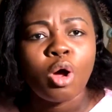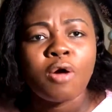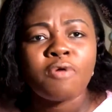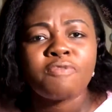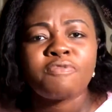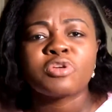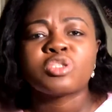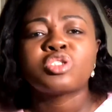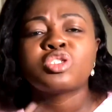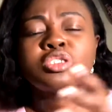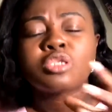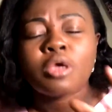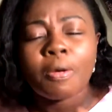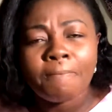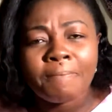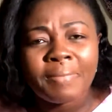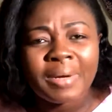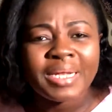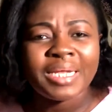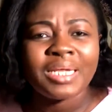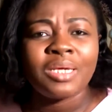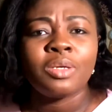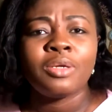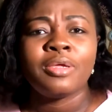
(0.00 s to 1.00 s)
for
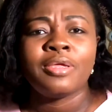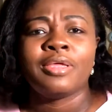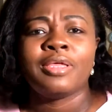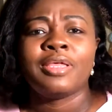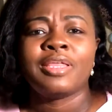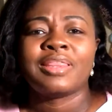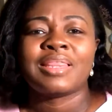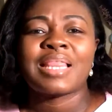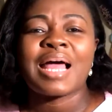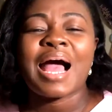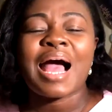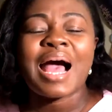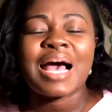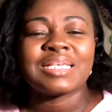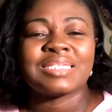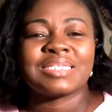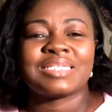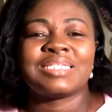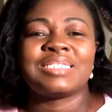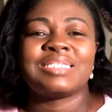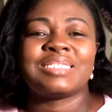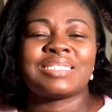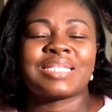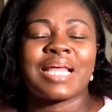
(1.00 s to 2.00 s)
somebody that has
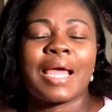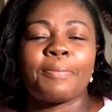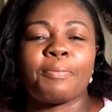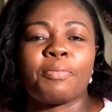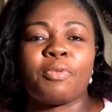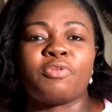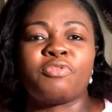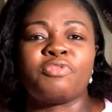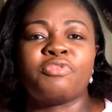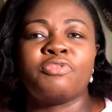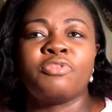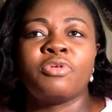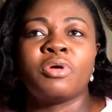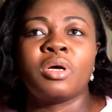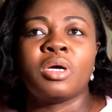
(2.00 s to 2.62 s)
this type of